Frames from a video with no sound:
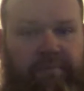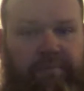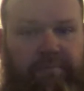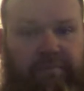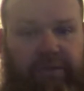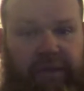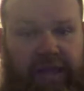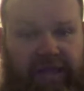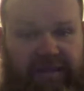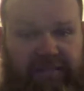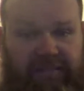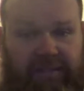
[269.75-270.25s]

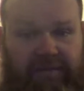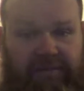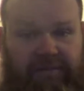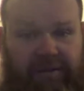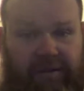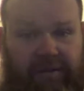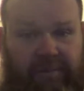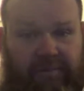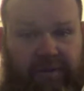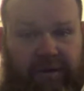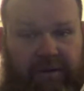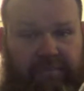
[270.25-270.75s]
plastic
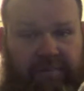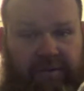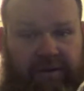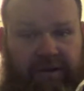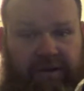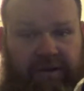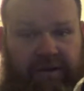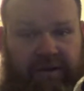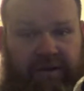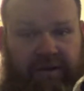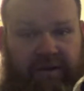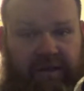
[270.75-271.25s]
front
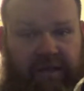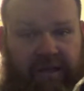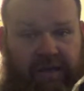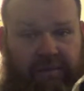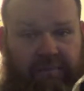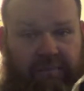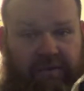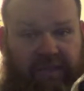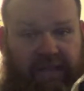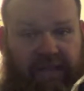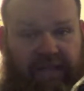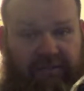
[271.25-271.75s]
bumper,
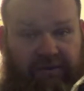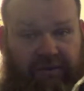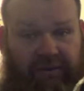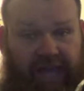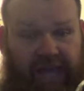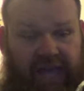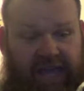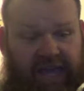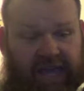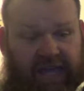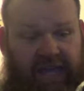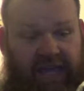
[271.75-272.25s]
but that's
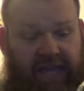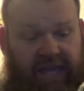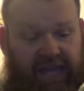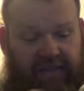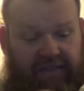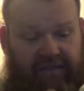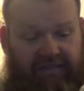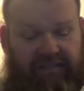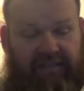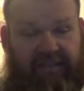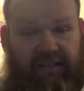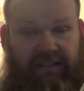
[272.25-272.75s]
okay.
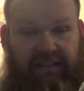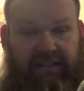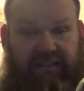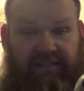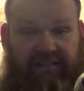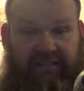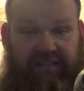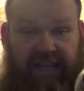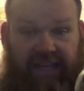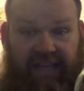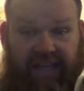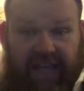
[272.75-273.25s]
Still looks
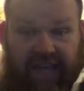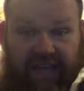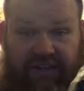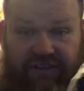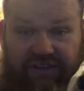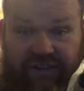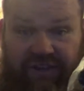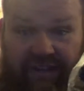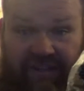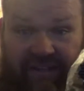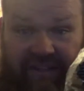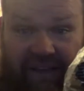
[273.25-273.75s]
sick. As
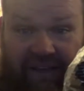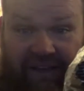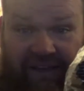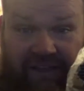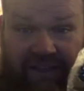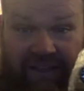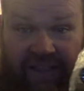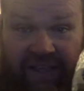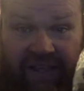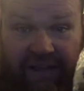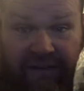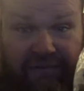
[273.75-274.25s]
you can
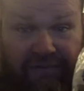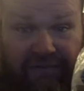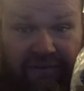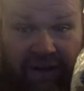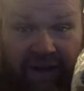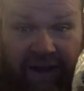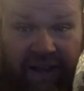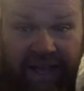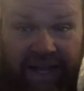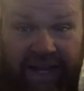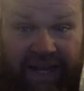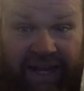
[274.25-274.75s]
tell,
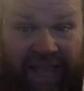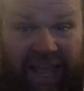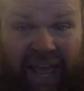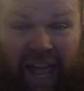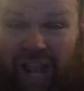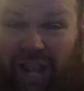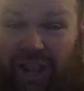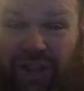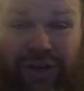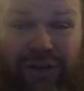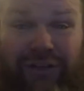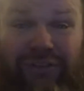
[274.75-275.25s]
front end
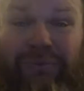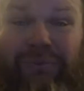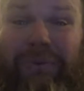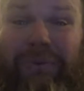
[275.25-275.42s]
looks